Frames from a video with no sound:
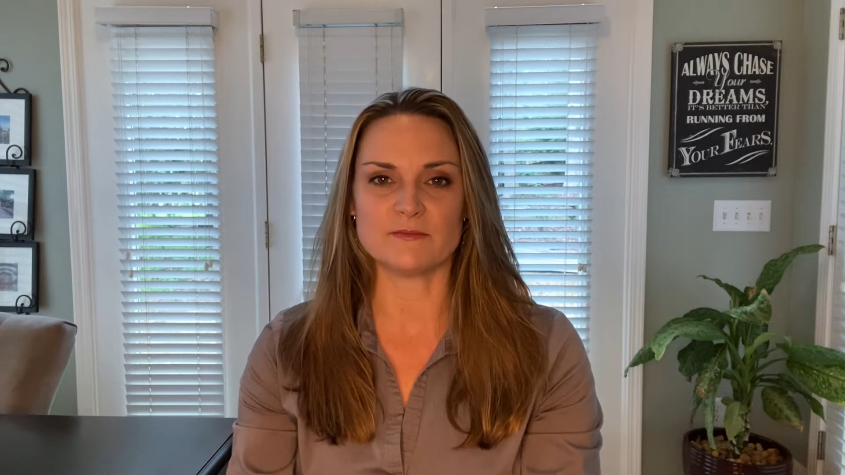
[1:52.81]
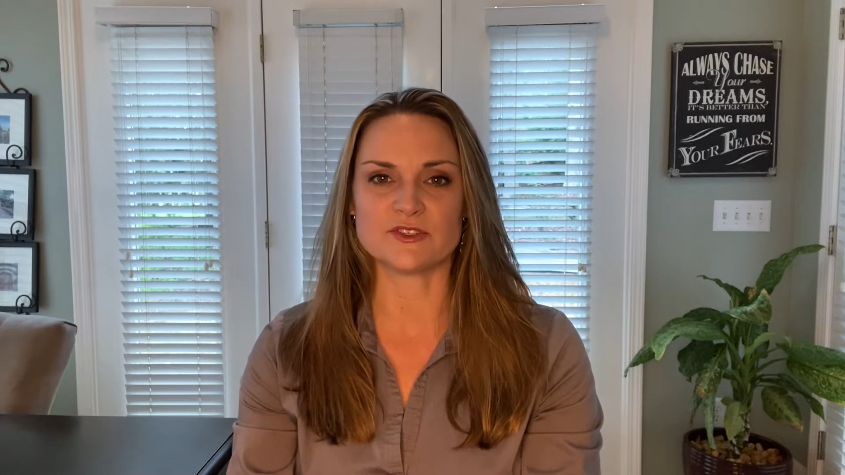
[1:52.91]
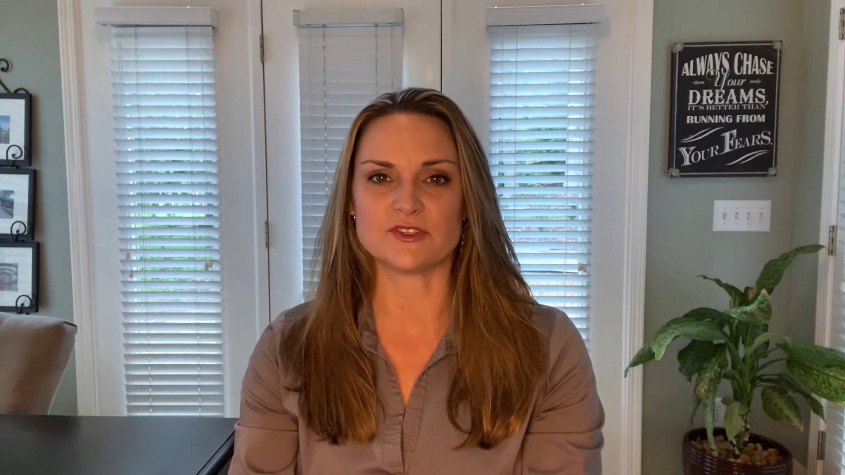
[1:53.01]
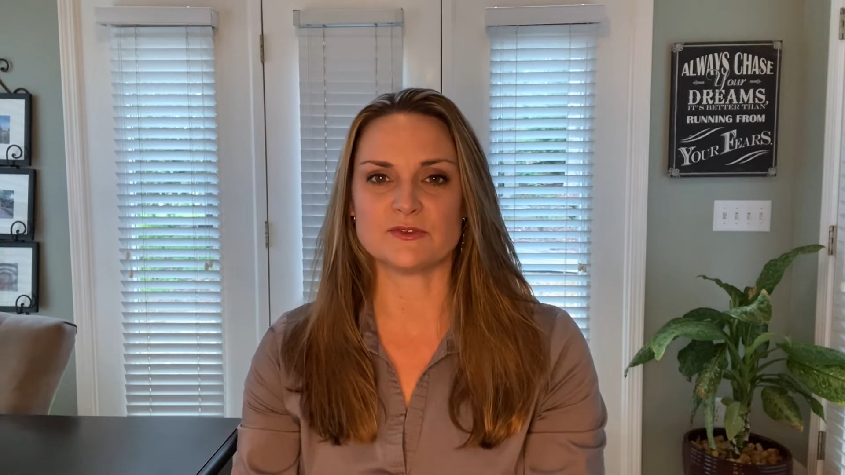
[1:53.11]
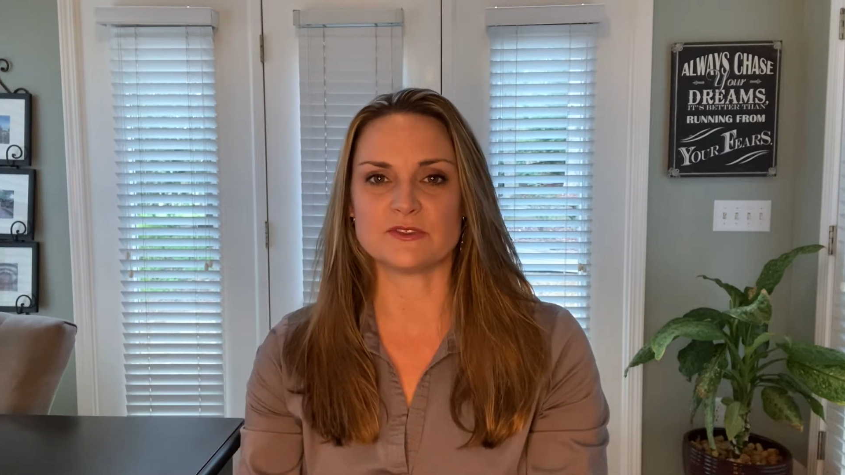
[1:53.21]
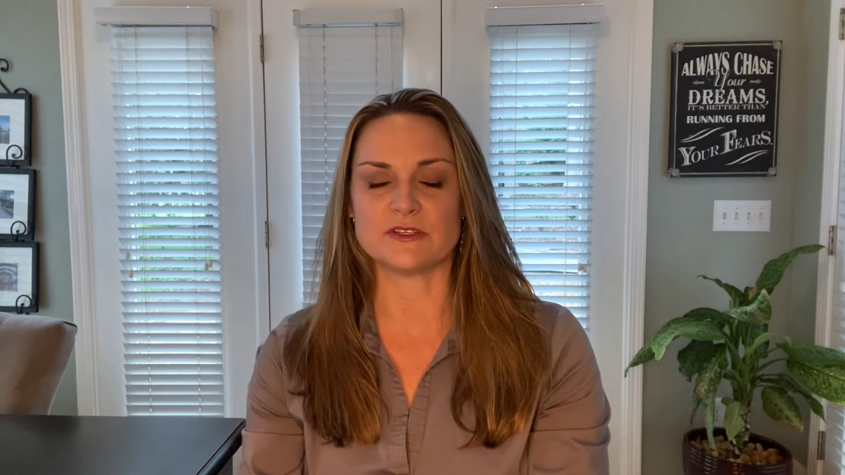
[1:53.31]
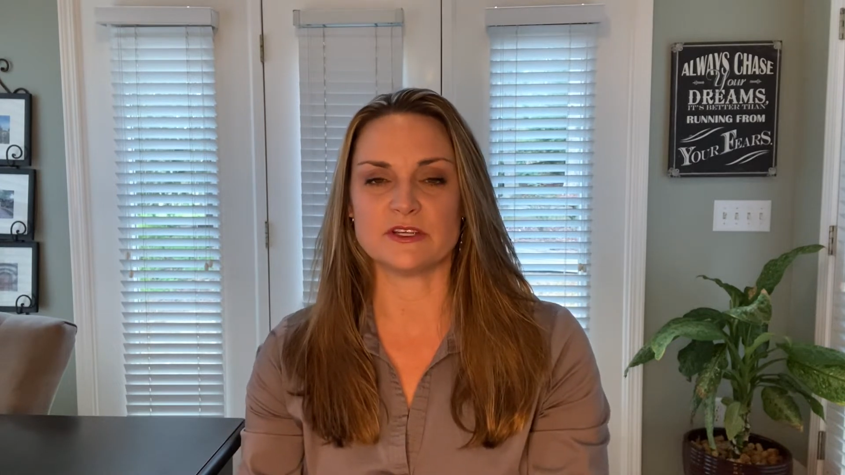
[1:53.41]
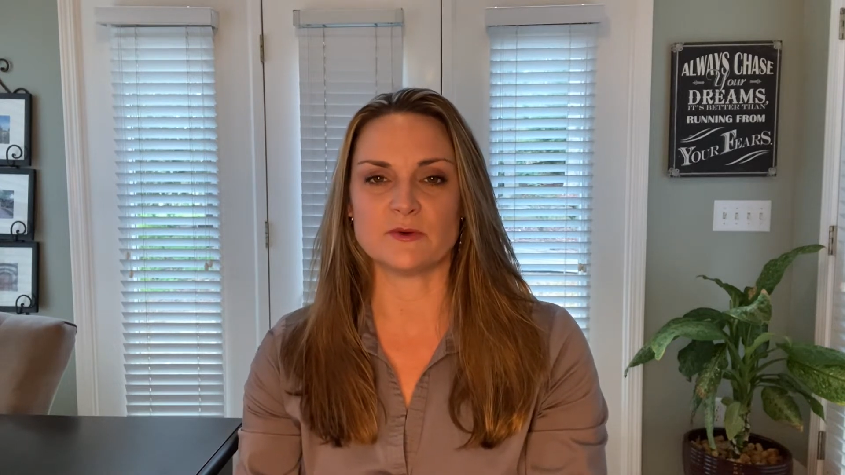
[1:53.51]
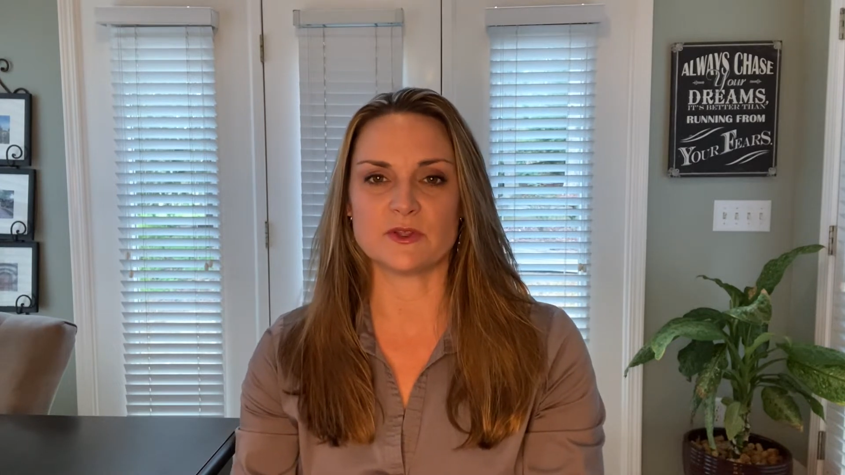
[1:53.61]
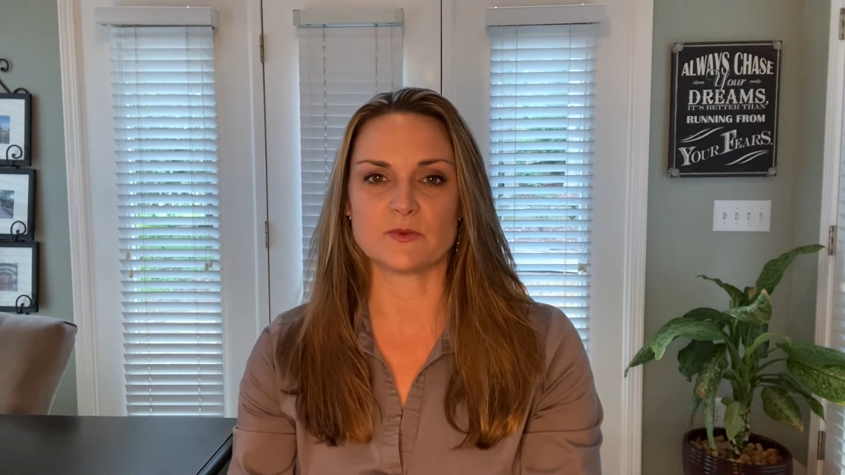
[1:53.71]
to
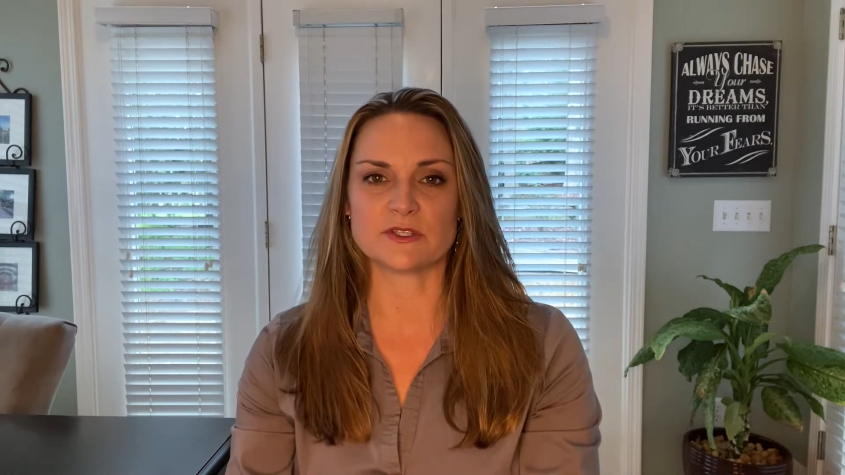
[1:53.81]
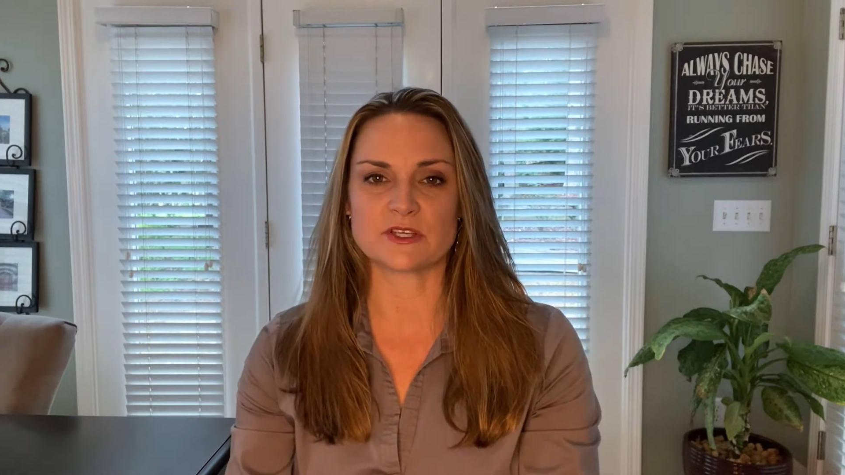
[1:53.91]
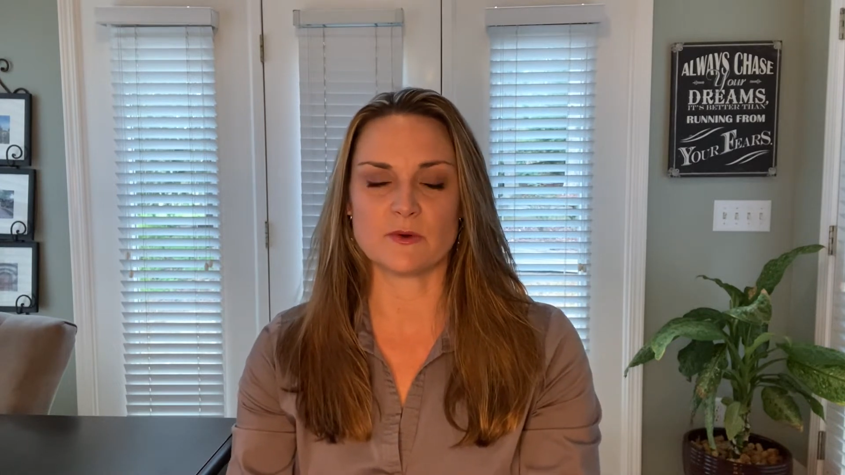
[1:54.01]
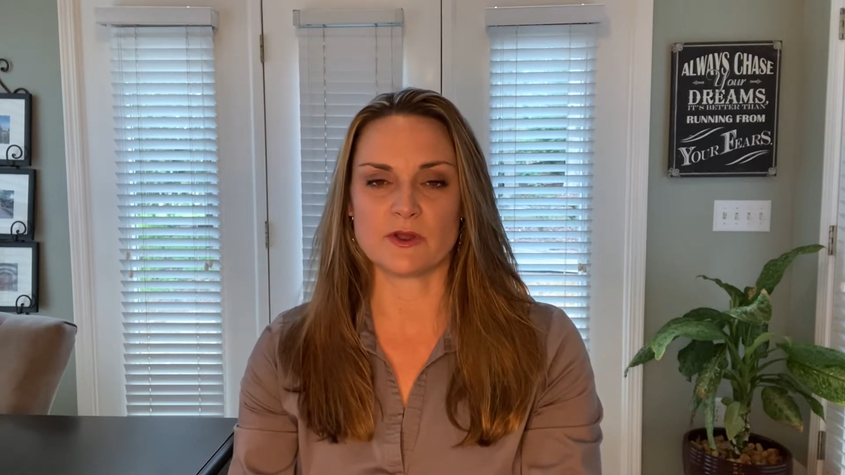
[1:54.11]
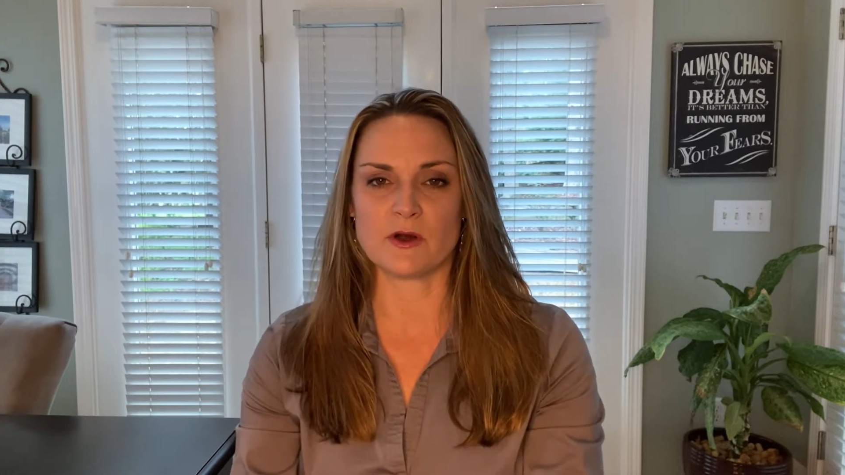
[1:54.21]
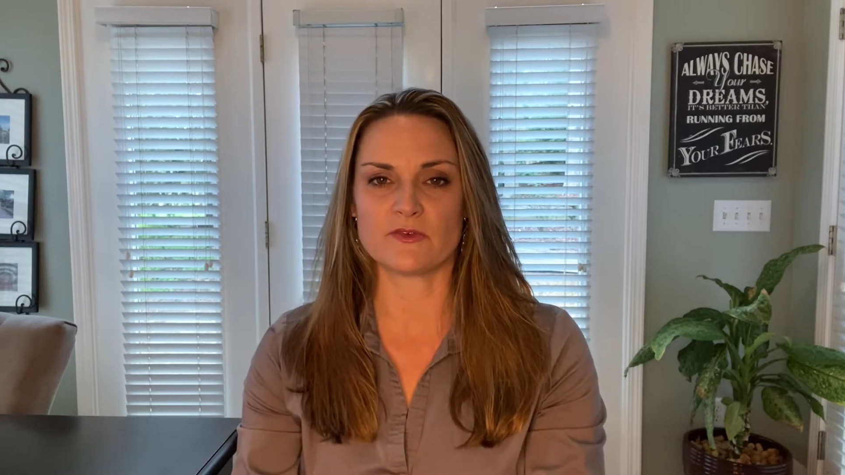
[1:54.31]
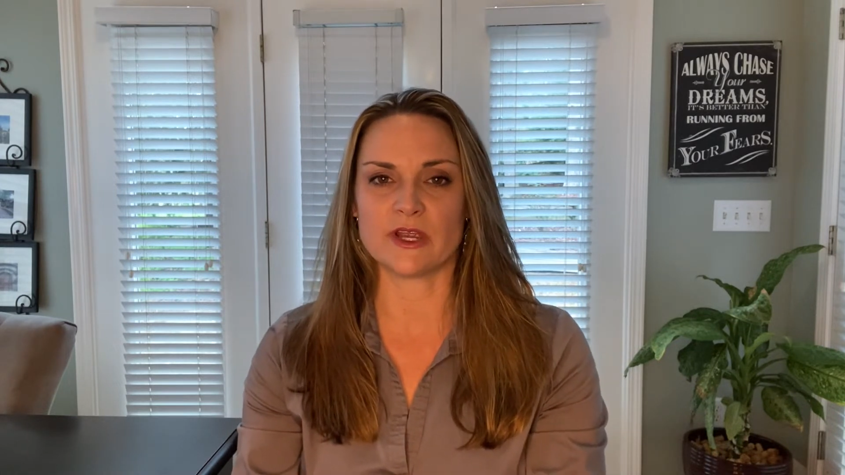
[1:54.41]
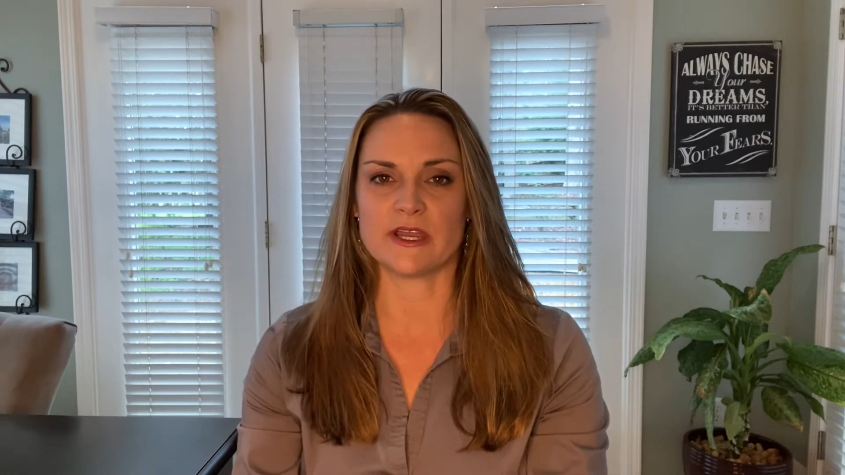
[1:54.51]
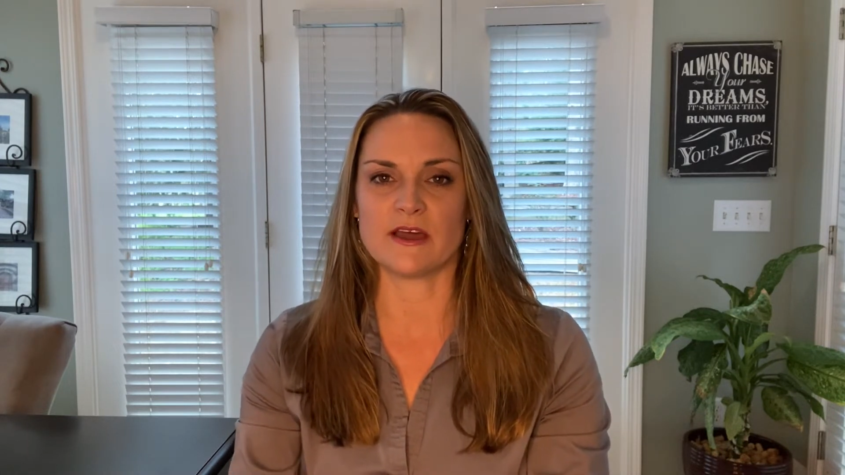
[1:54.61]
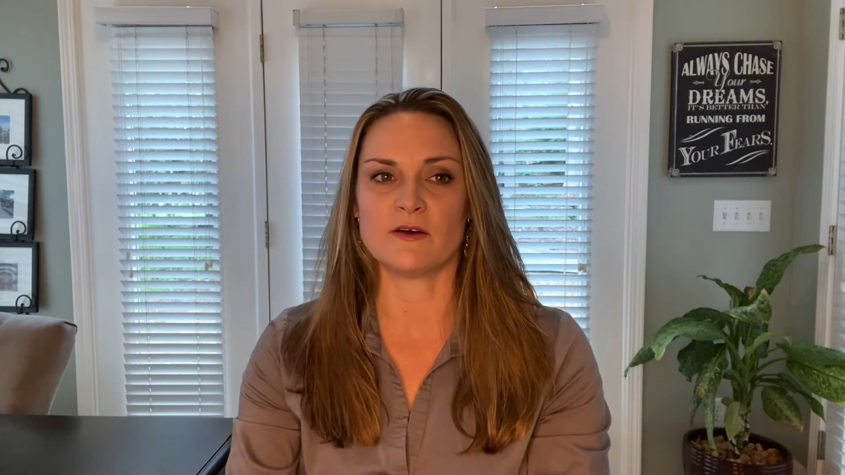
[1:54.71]
deal with what's going on
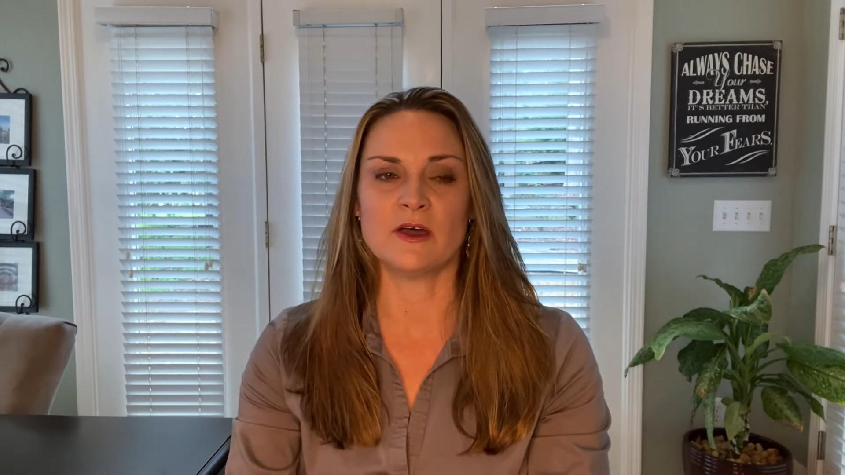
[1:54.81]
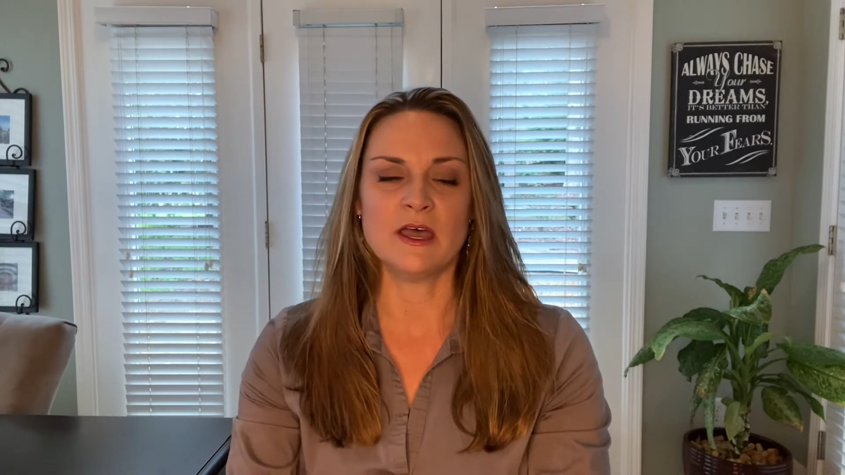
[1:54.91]
right now.